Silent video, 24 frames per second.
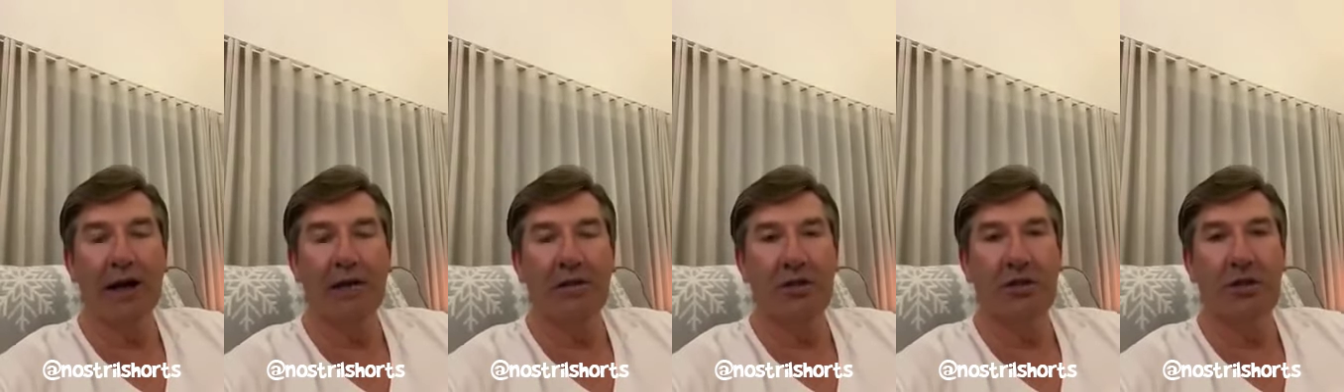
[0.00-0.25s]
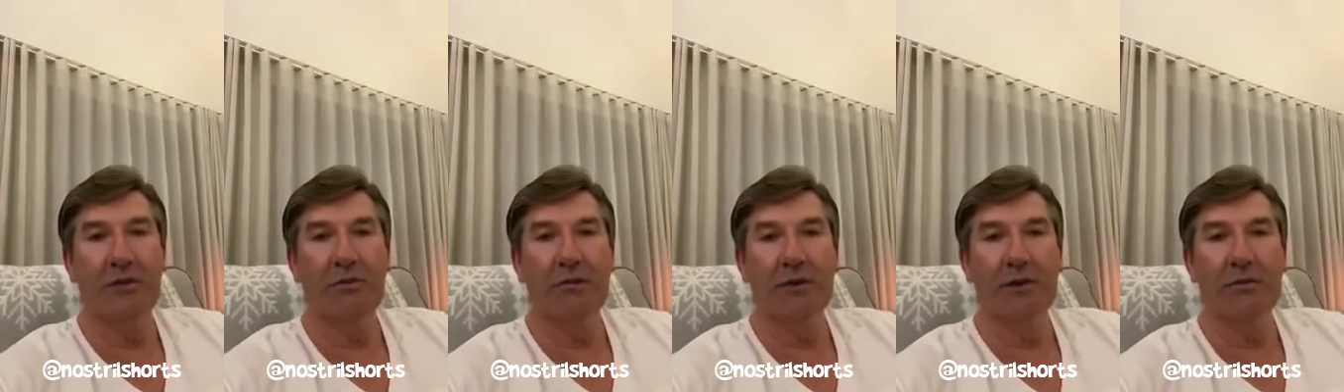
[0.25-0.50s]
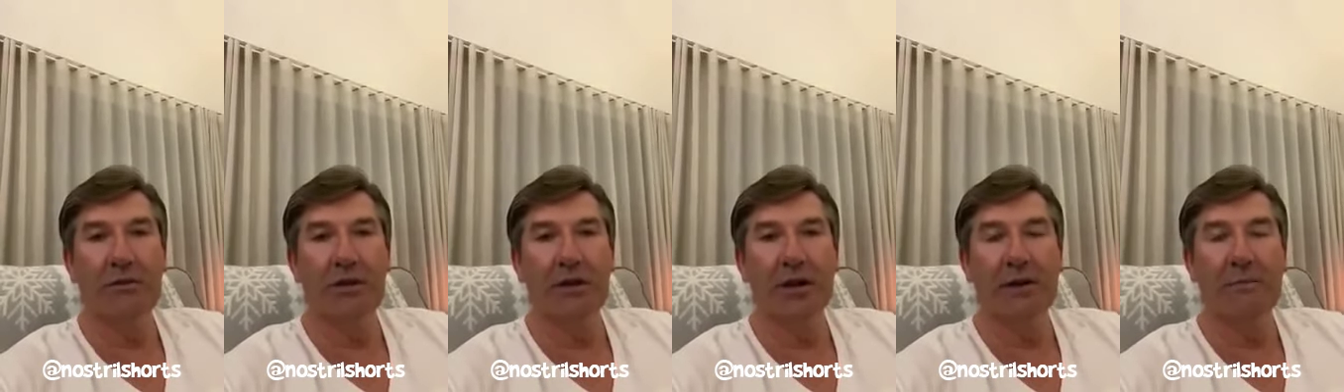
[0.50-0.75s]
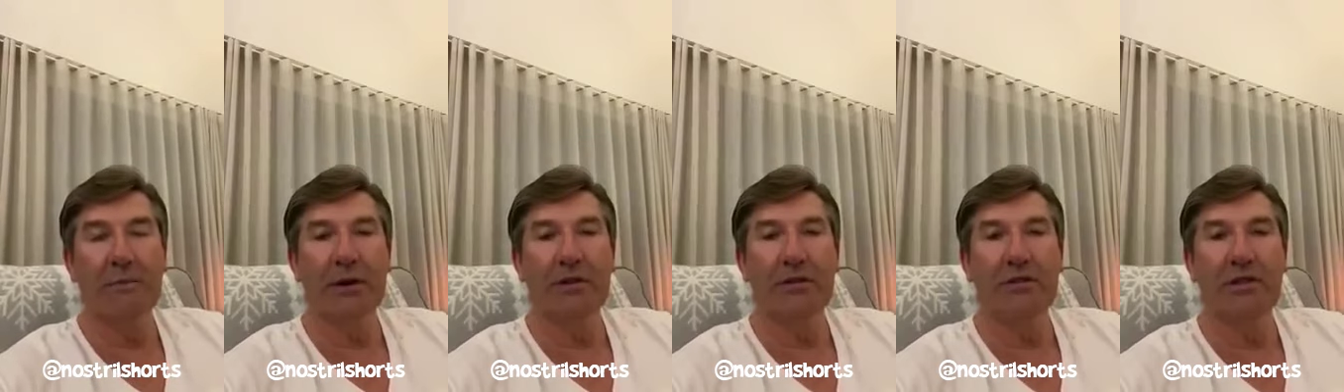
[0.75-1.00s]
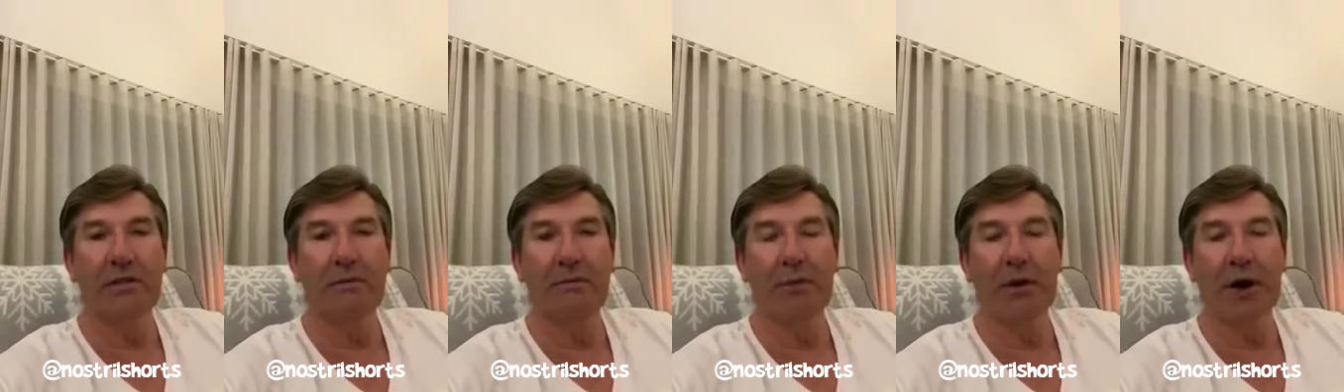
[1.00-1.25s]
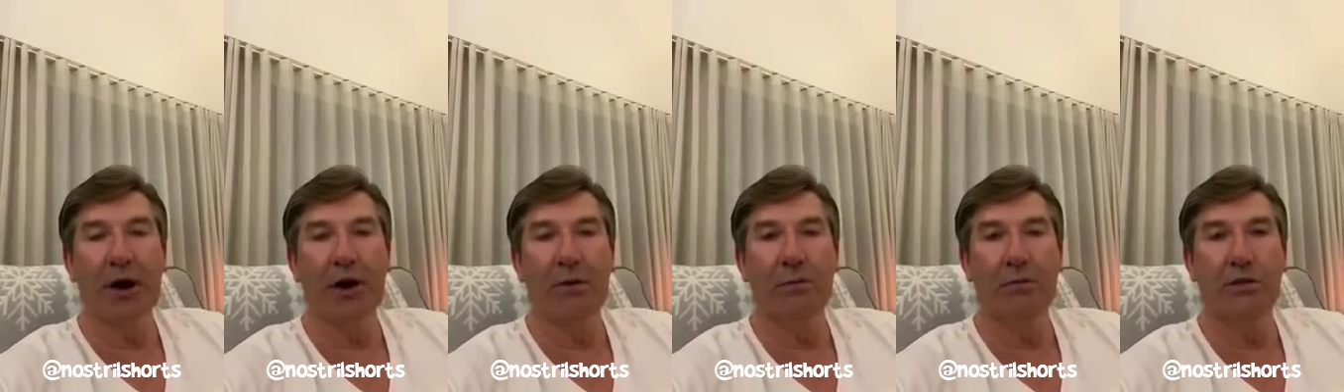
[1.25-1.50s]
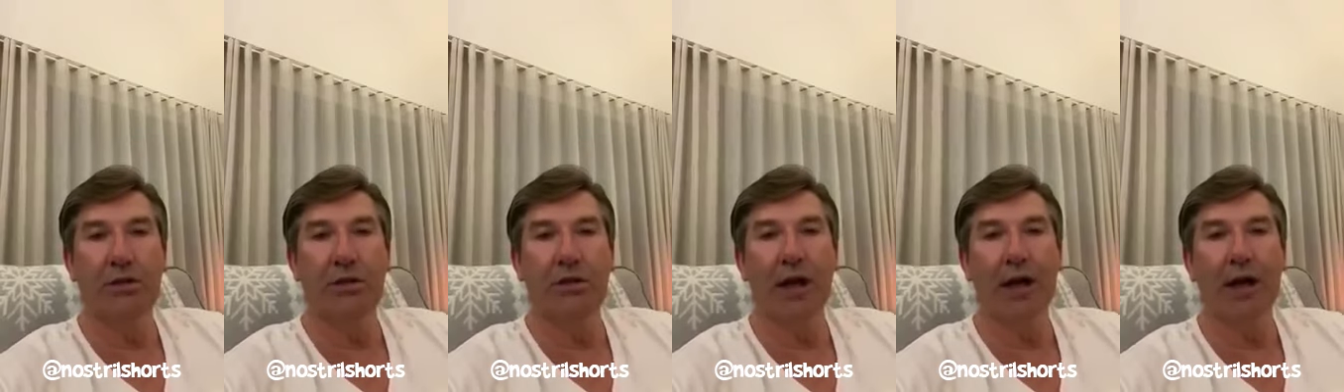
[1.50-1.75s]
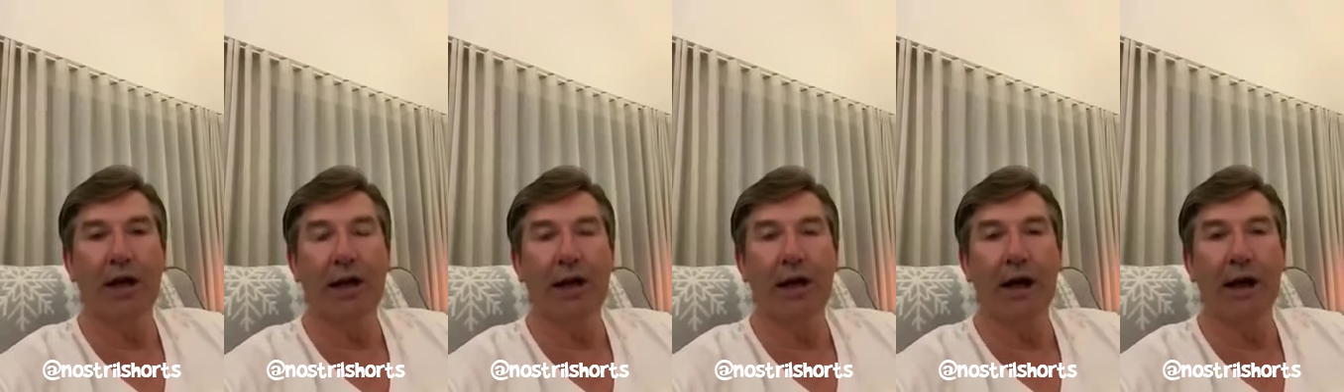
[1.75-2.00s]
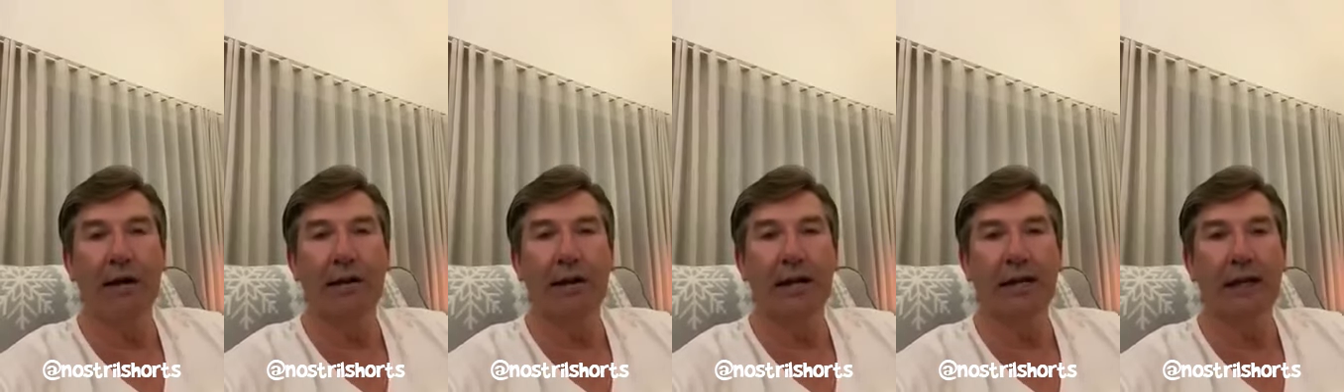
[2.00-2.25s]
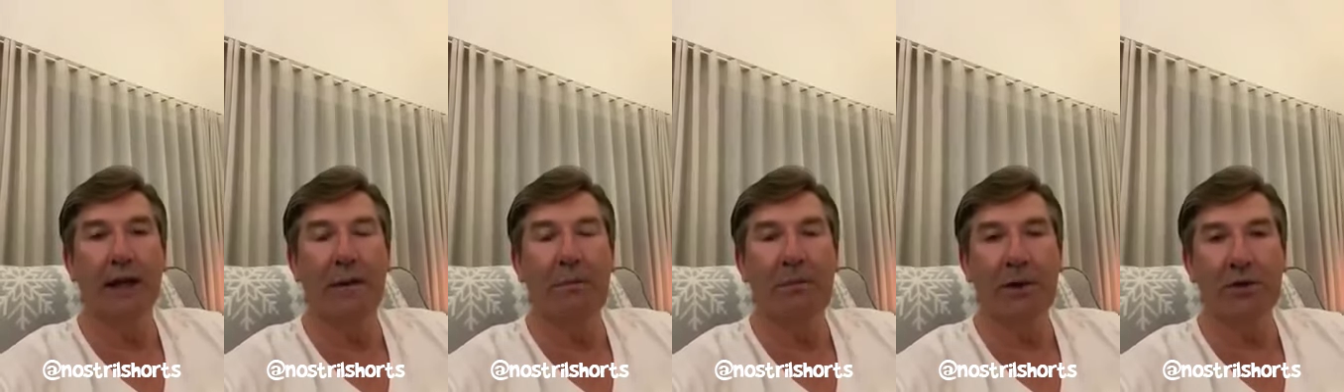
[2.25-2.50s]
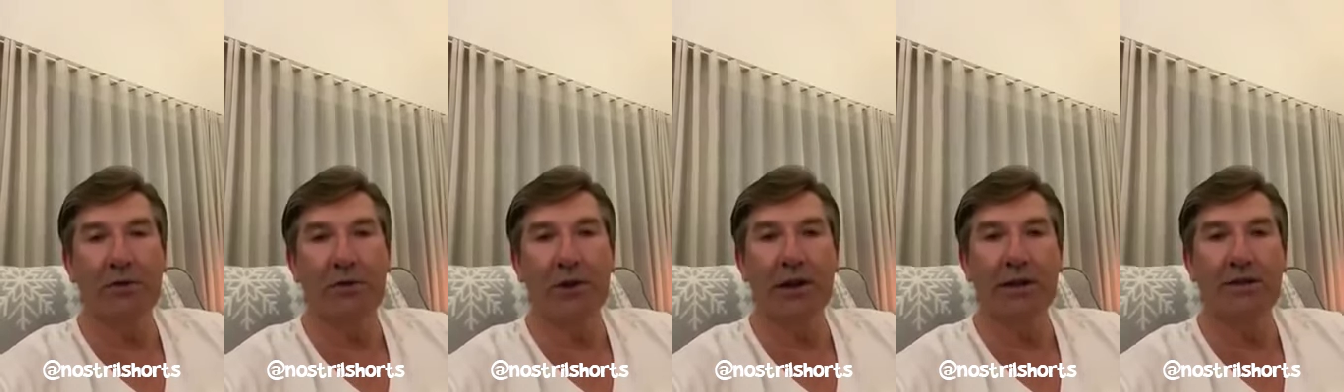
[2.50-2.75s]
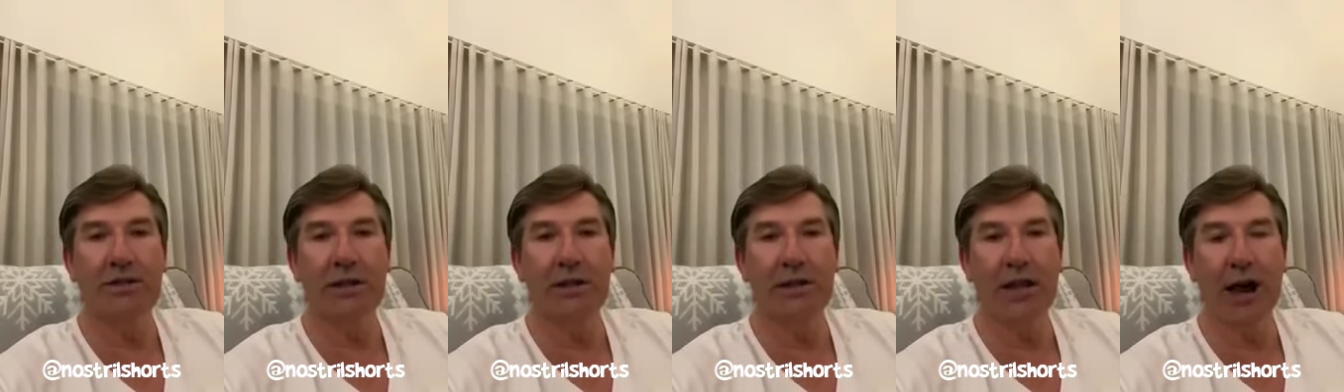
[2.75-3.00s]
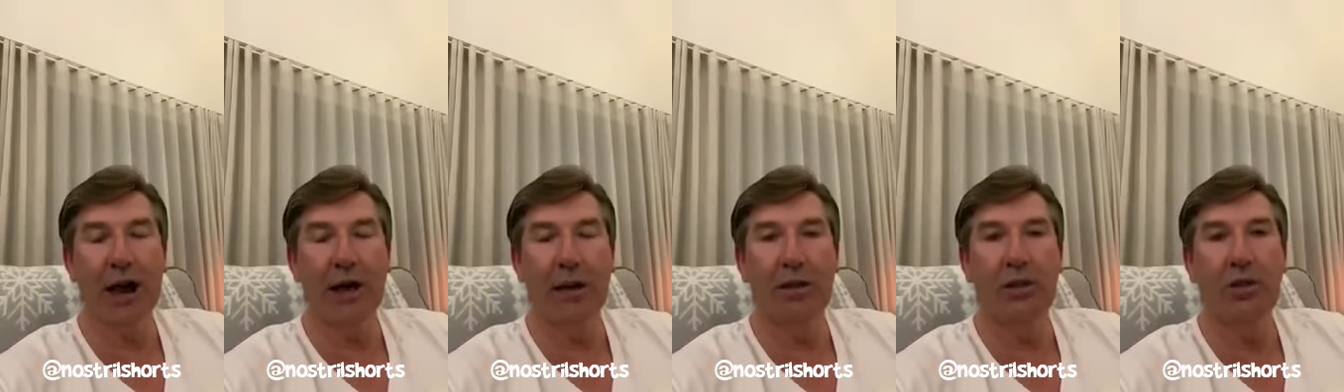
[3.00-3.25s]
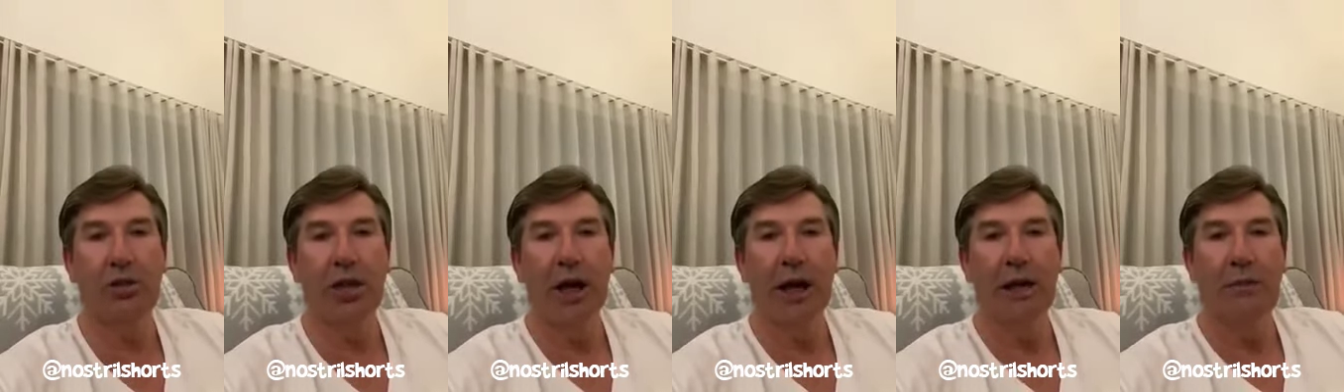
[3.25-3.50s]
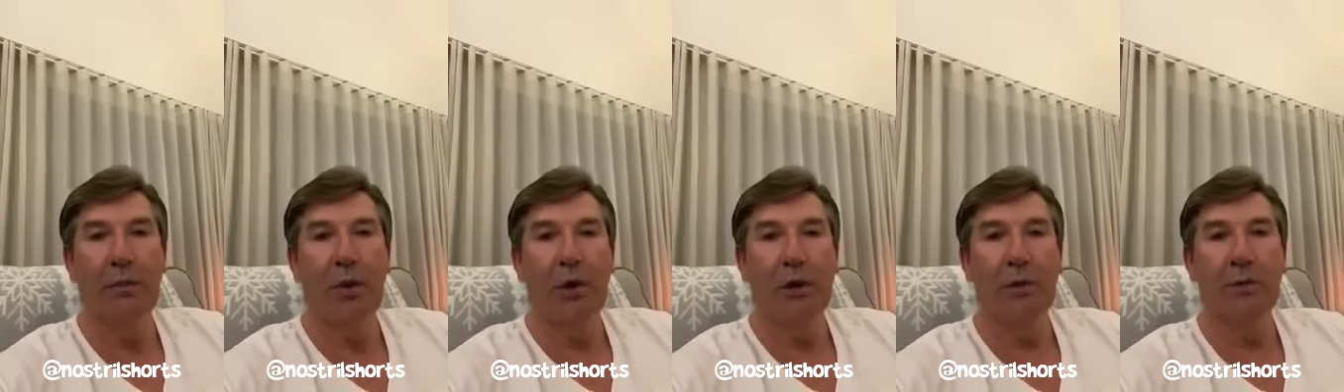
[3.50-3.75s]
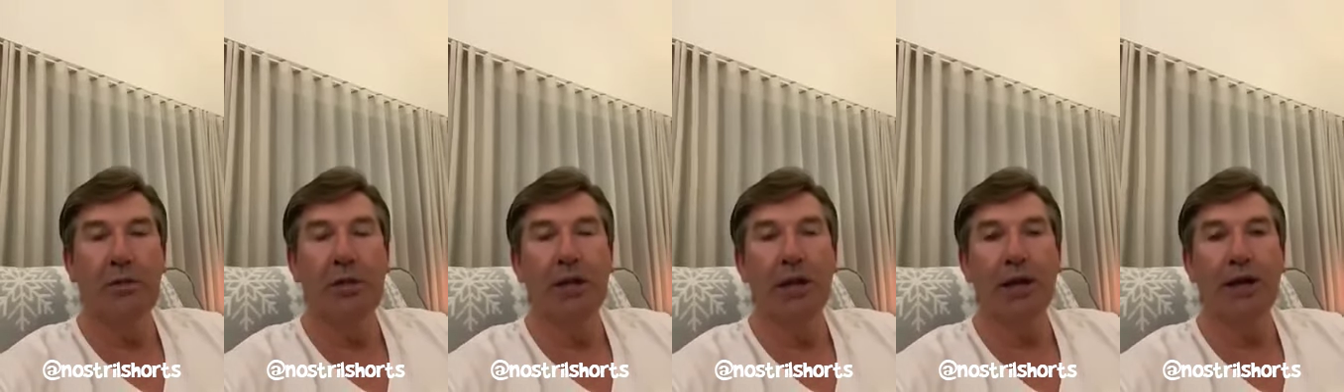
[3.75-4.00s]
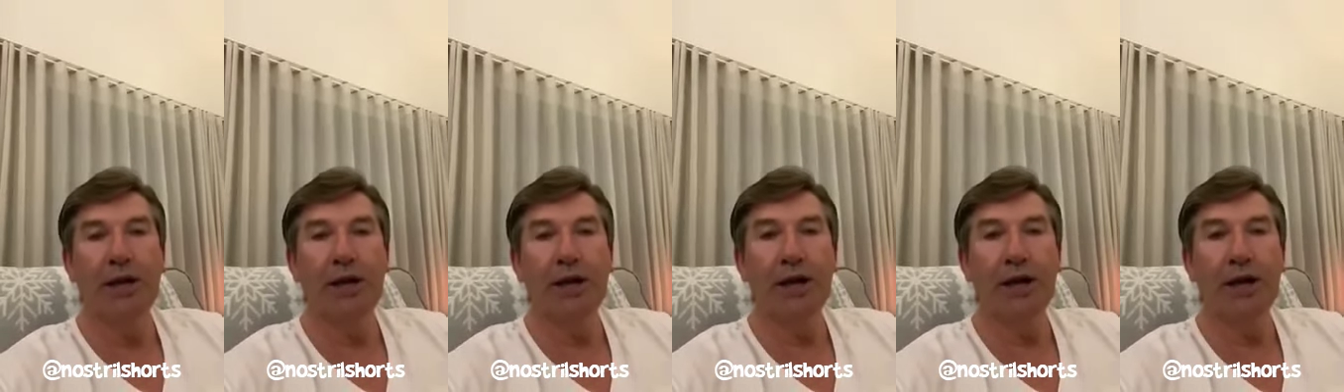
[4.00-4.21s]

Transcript: just for a few bits and bobs, and I came across a Garda checkpoint.